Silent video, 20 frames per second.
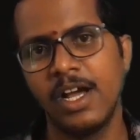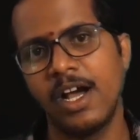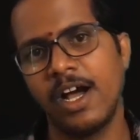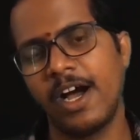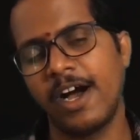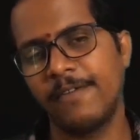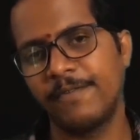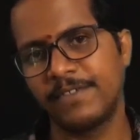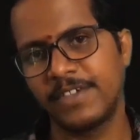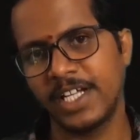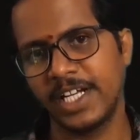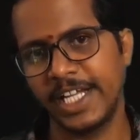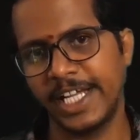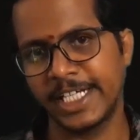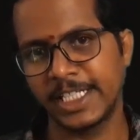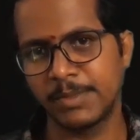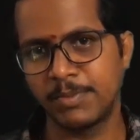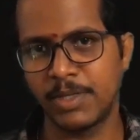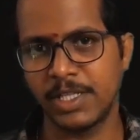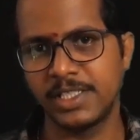After
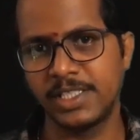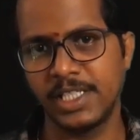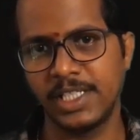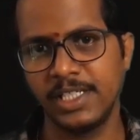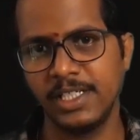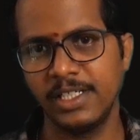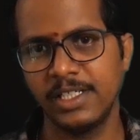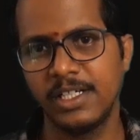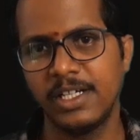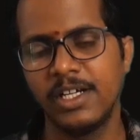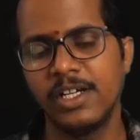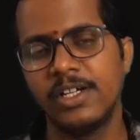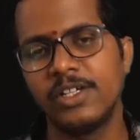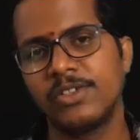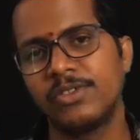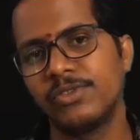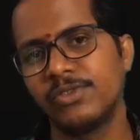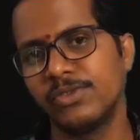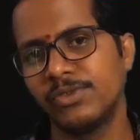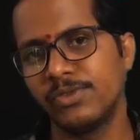expressing,
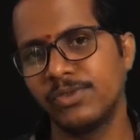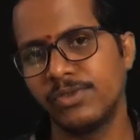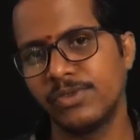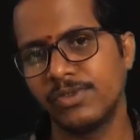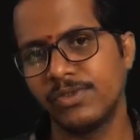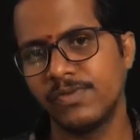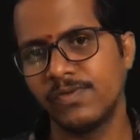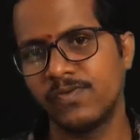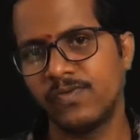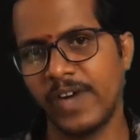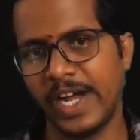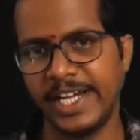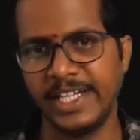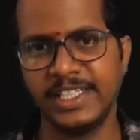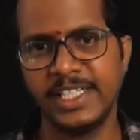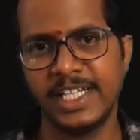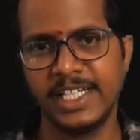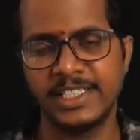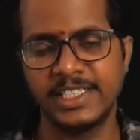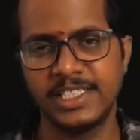to find
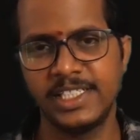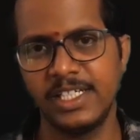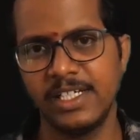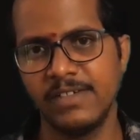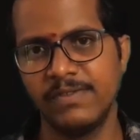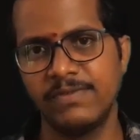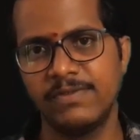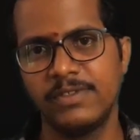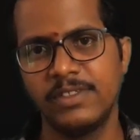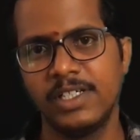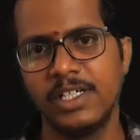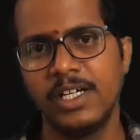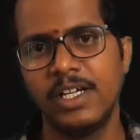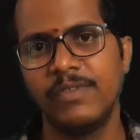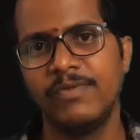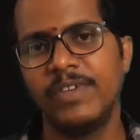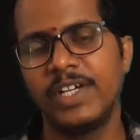the HCF,